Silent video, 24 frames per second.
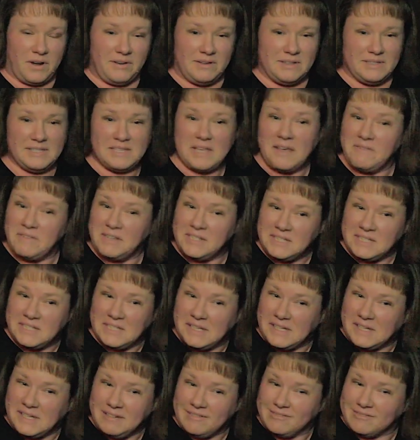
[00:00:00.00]
I was
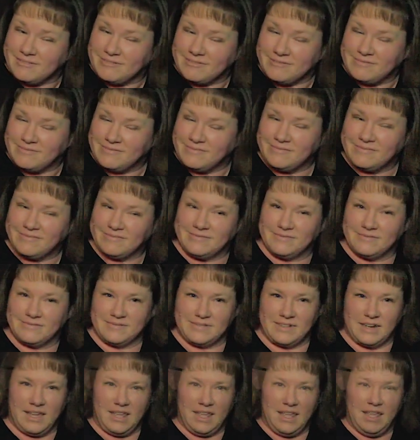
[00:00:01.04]
17,
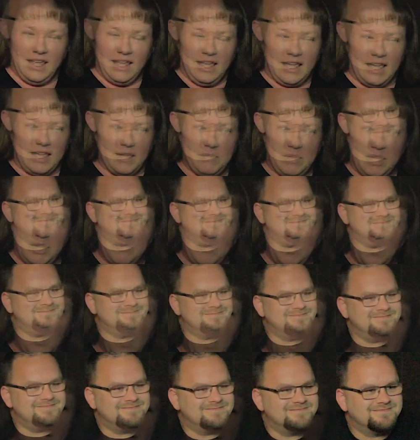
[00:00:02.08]
I met a
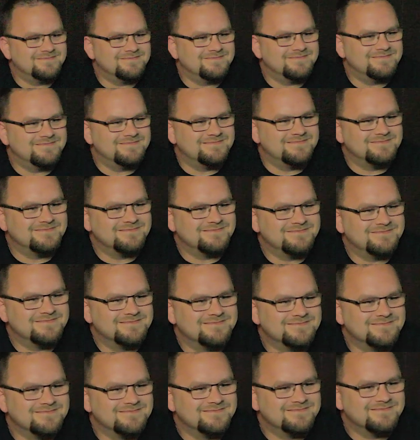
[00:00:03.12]
boy. He
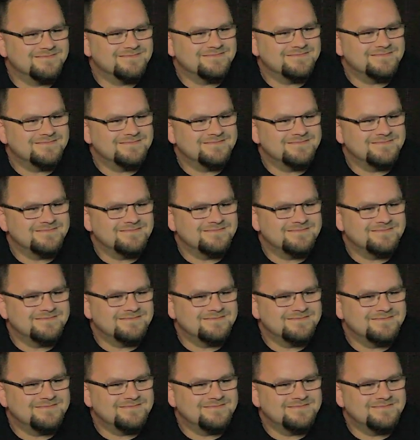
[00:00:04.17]
was
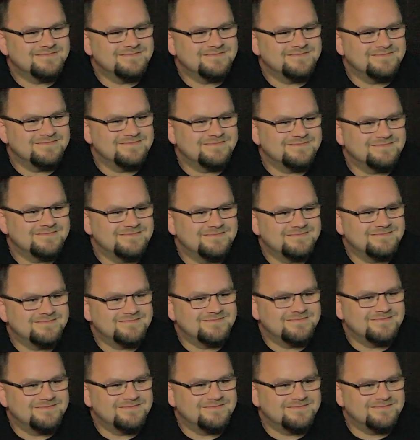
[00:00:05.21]
quiet and
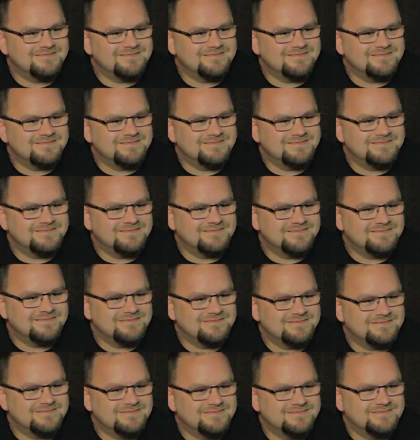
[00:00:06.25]
sensitive
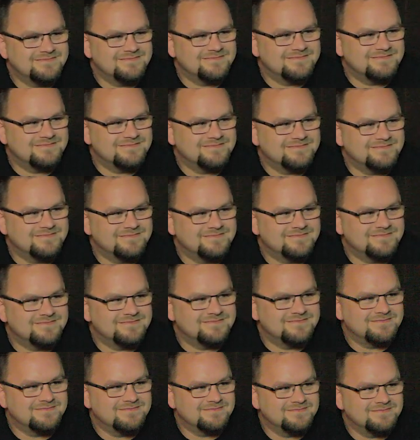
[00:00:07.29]
and
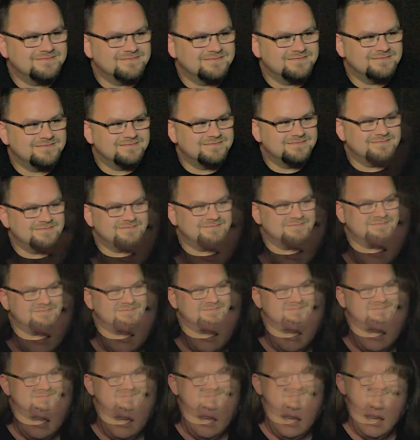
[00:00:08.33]
thoughtful, and
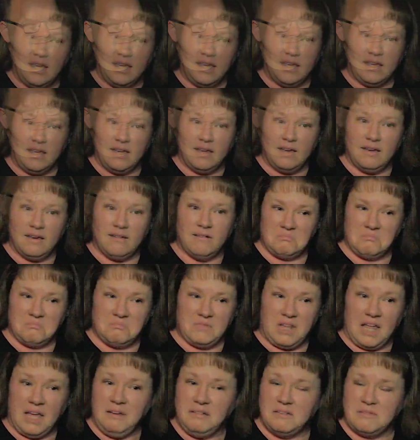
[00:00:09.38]
he
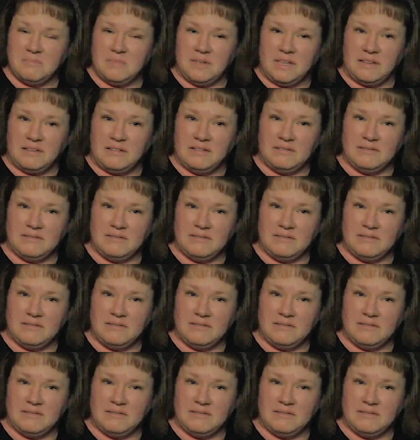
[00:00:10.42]
liked me.